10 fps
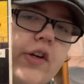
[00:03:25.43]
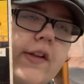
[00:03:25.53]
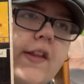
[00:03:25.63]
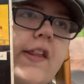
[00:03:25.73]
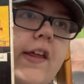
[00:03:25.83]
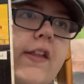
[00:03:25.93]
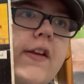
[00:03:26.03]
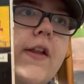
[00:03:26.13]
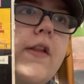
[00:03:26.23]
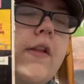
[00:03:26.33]
in the
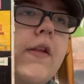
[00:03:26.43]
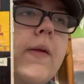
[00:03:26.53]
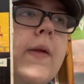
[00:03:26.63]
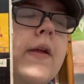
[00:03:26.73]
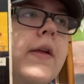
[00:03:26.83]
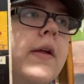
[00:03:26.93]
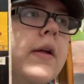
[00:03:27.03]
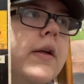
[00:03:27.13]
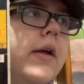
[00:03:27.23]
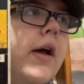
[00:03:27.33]
60s.
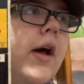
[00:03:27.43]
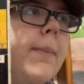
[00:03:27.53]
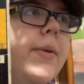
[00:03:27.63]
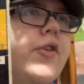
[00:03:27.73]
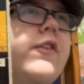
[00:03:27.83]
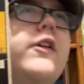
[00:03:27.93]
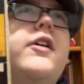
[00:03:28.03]
But there's a